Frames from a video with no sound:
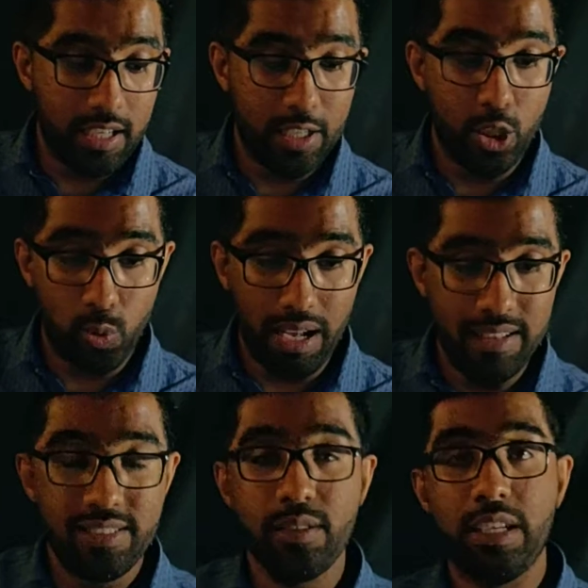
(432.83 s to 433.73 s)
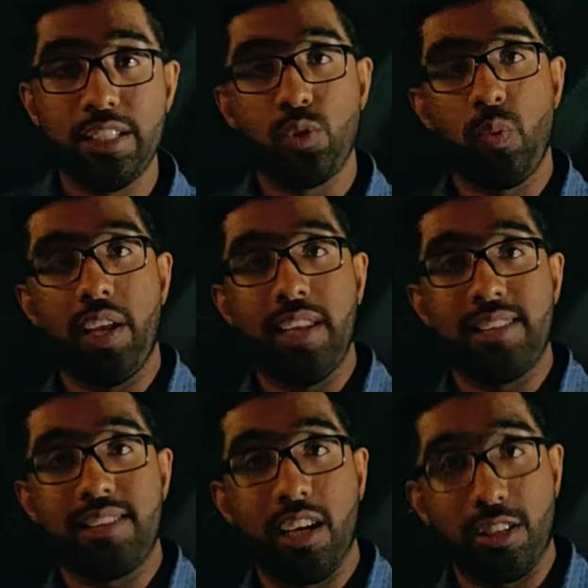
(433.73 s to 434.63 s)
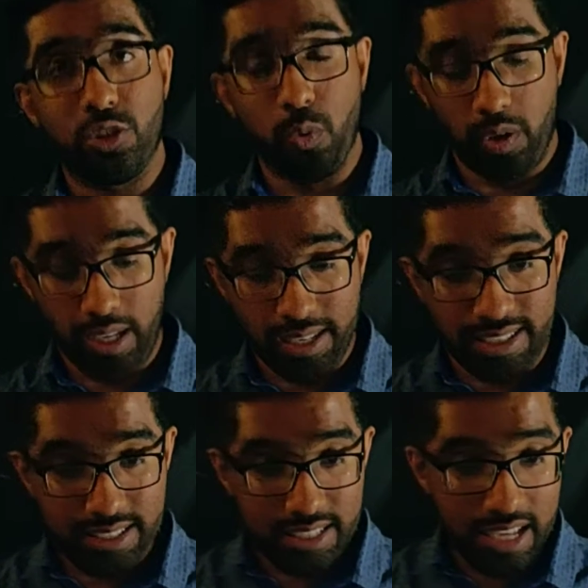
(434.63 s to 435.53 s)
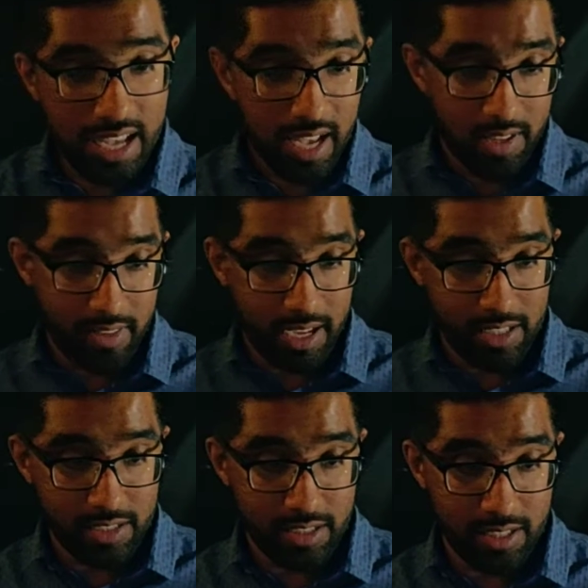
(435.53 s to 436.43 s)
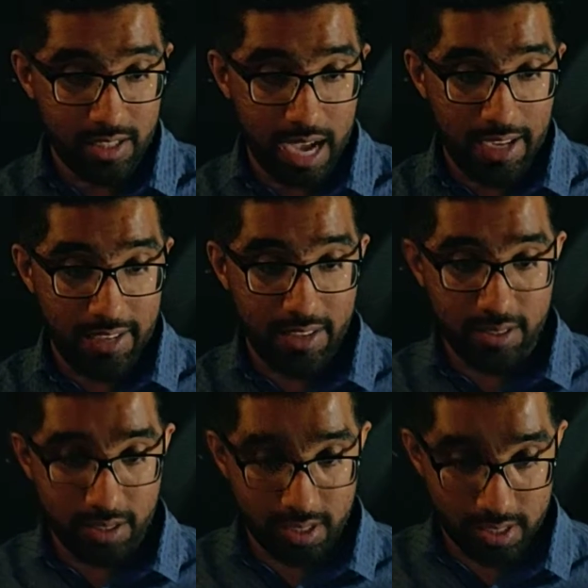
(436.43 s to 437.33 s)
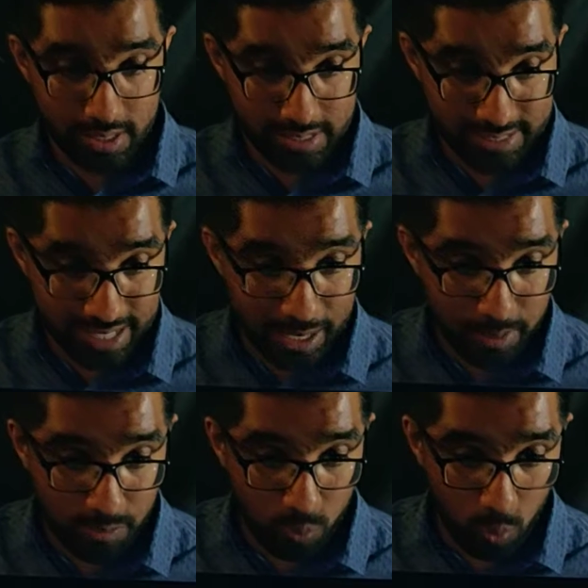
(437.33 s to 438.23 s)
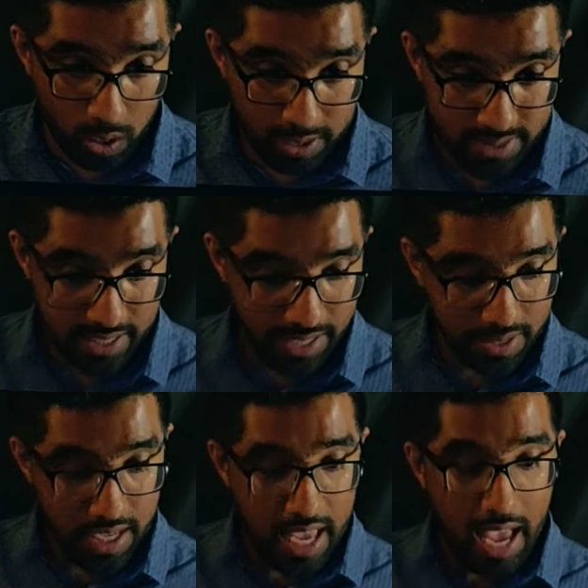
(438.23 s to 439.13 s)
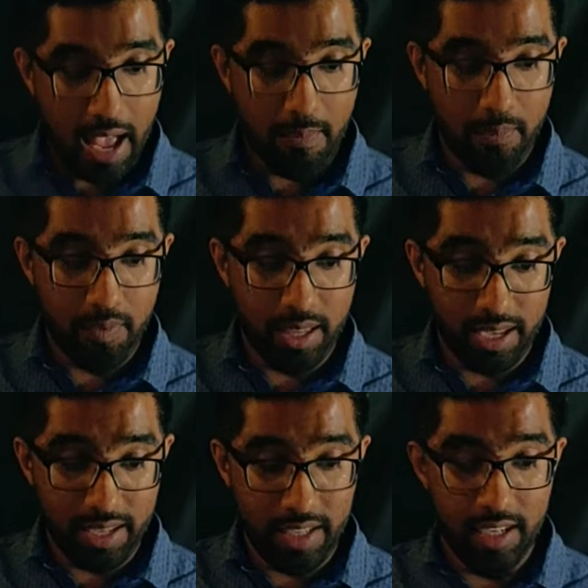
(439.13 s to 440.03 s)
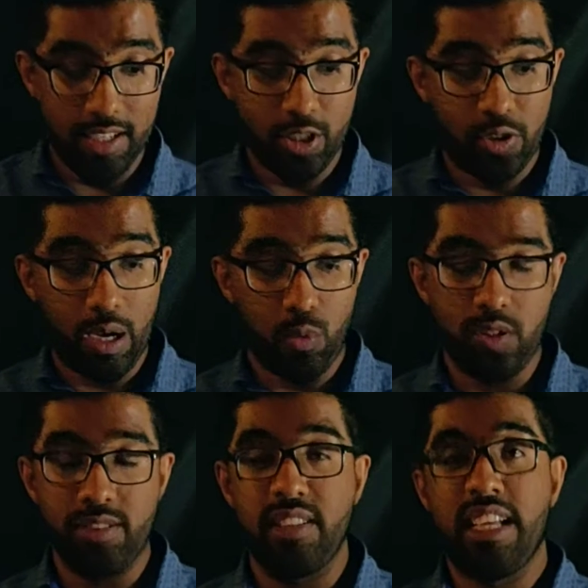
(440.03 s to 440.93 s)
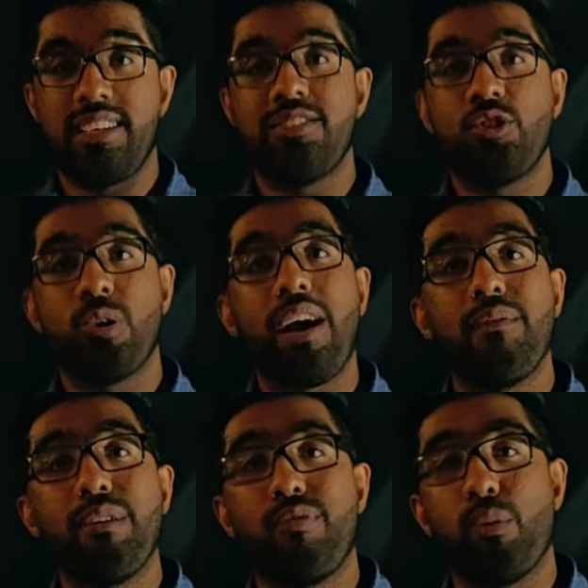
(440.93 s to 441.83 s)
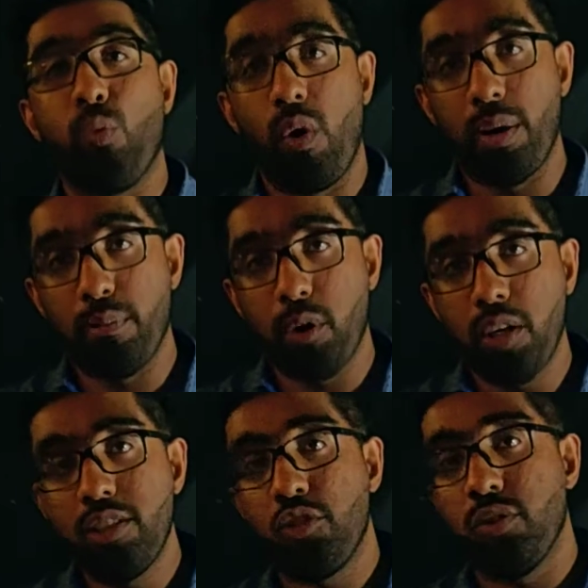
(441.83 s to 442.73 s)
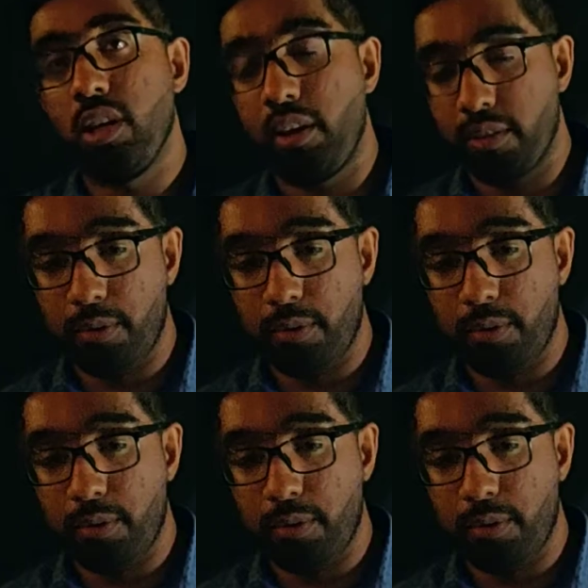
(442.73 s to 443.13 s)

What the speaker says: dwells is when it starts rotating, that is at the time 1 second, and then traverse, that is travel from one point to the other.